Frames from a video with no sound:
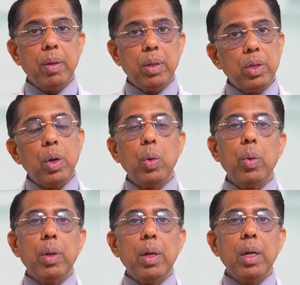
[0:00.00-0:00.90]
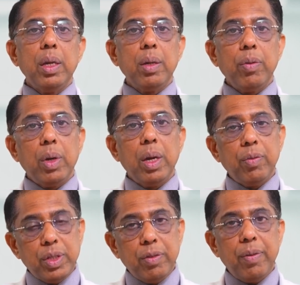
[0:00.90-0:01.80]
So, if you have
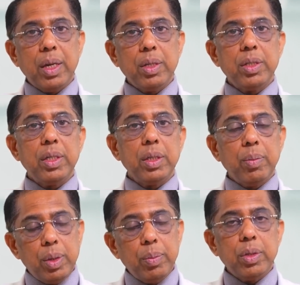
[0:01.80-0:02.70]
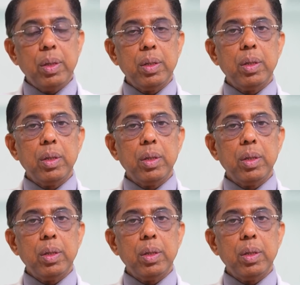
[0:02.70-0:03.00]
risk factors and symptoms,